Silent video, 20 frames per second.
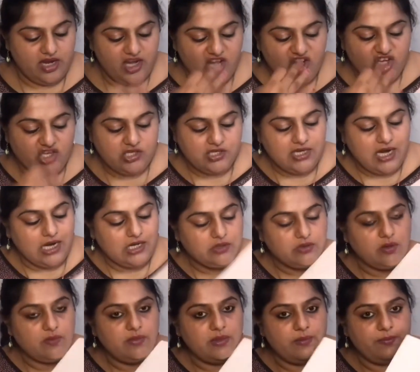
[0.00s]
it
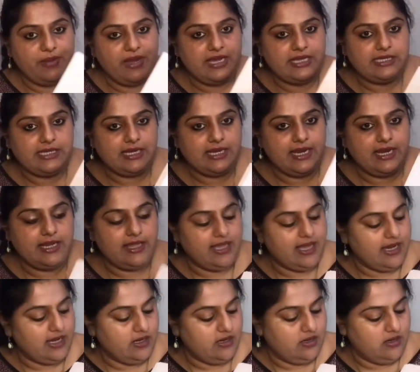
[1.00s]
starts from the basic and
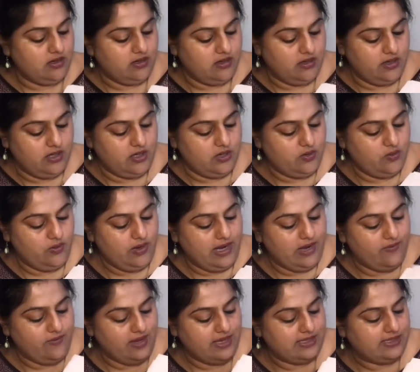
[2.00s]
then
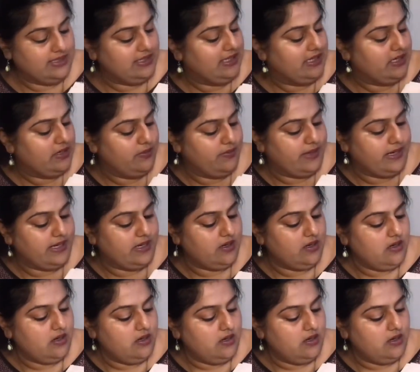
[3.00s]
advance a little bit.